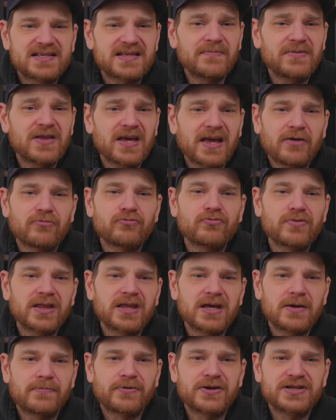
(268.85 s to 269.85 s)
Something I
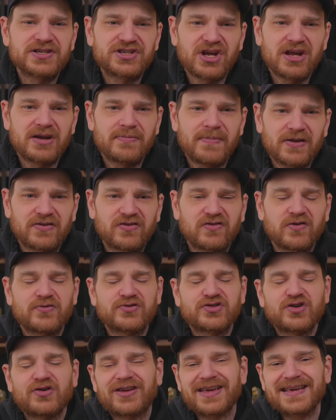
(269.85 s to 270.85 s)
really appreciate about
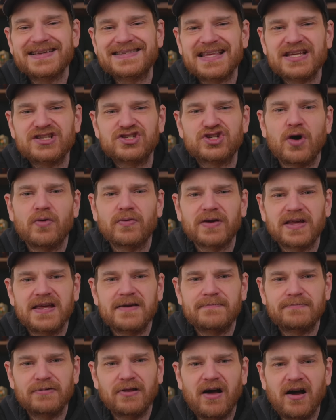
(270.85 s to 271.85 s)
Surfshark is they don't
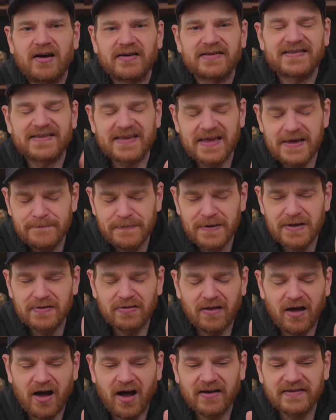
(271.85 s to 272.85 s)
keep logs. Keeping
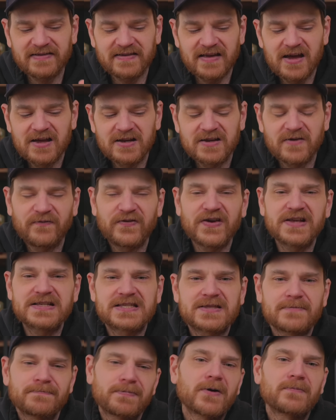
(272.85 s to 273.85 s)
logs defeats
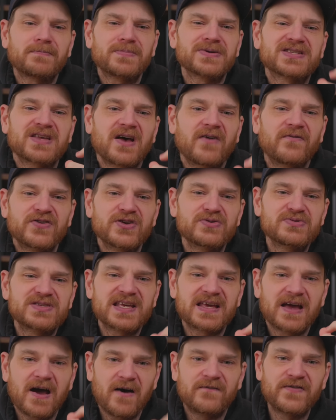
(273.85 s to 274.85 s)
the purpose of
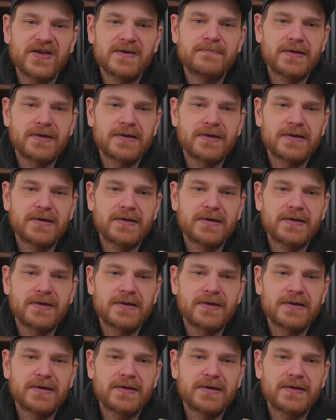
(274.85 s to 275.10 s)
using a V